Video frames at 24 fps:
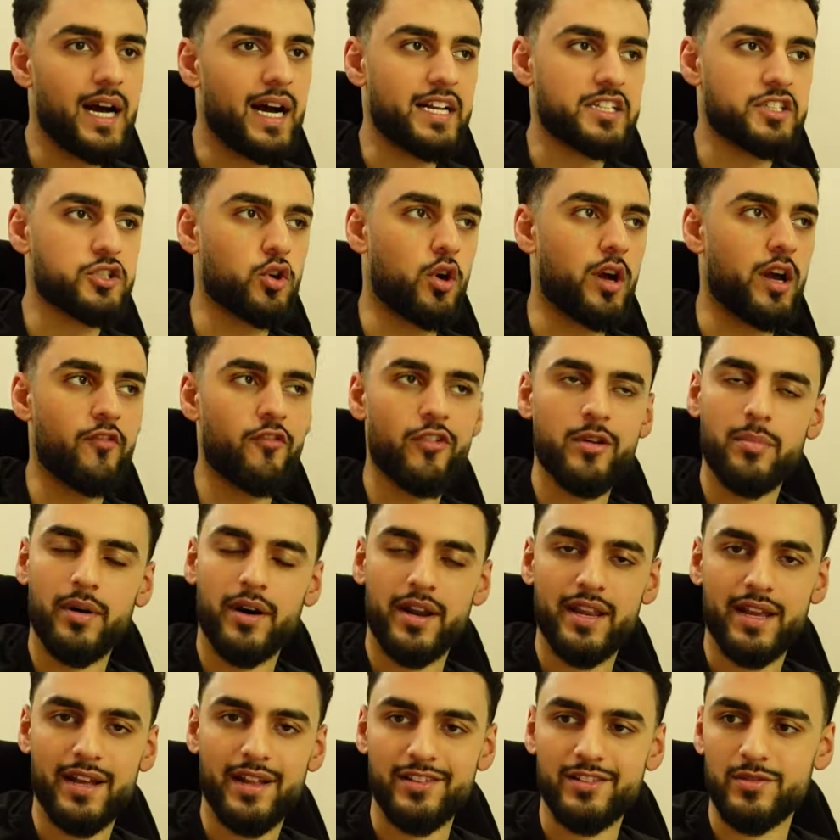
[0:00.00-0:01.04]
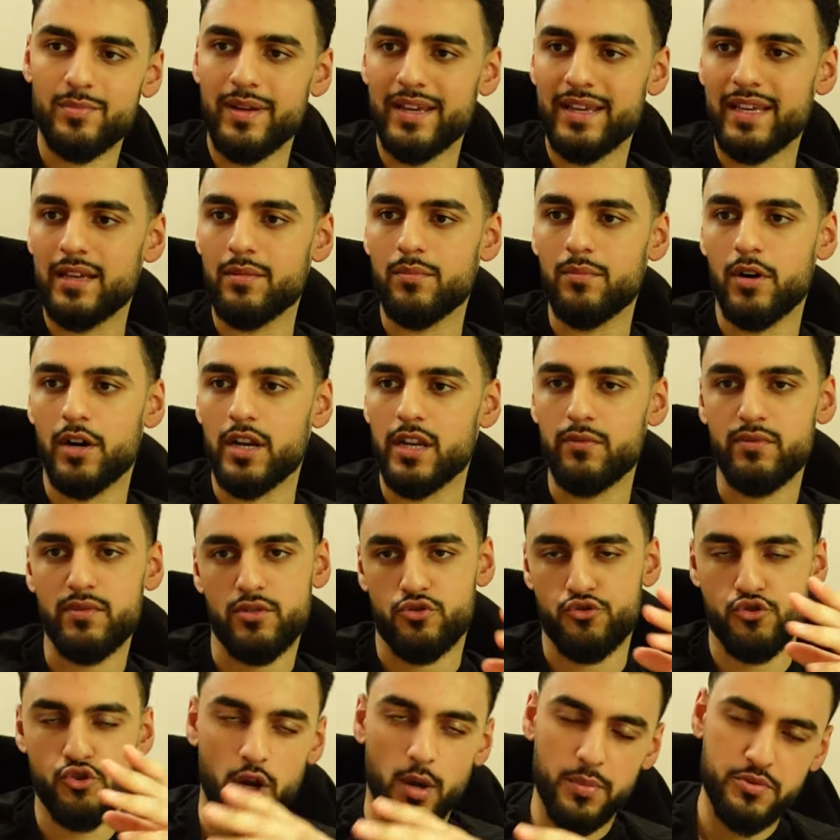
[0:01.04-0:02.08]
I saw everybody else making money
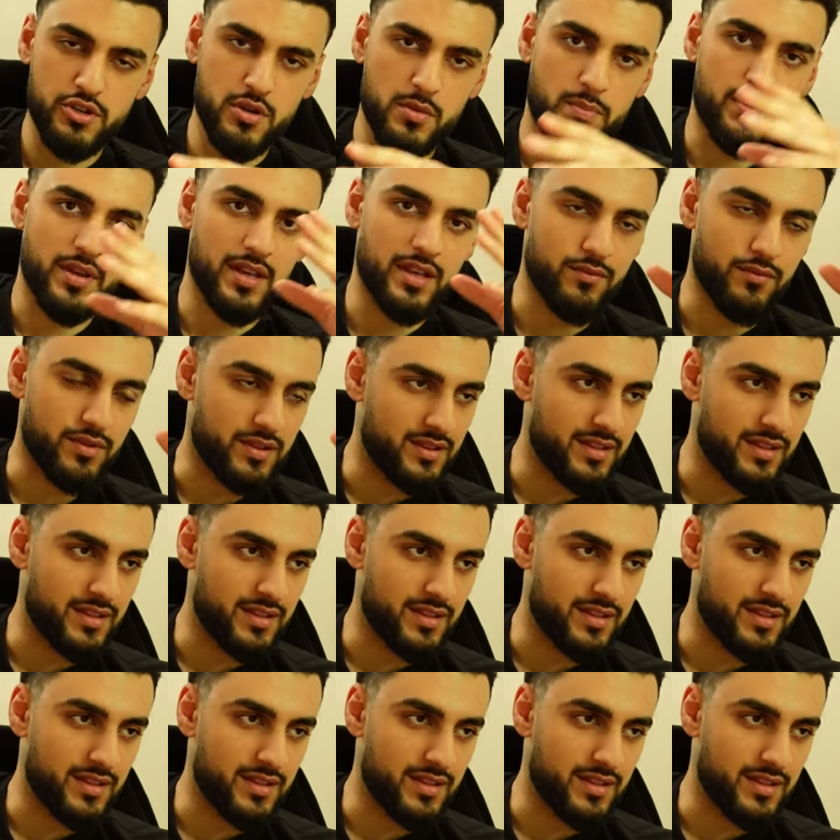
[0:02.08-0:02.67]
with dropshipping,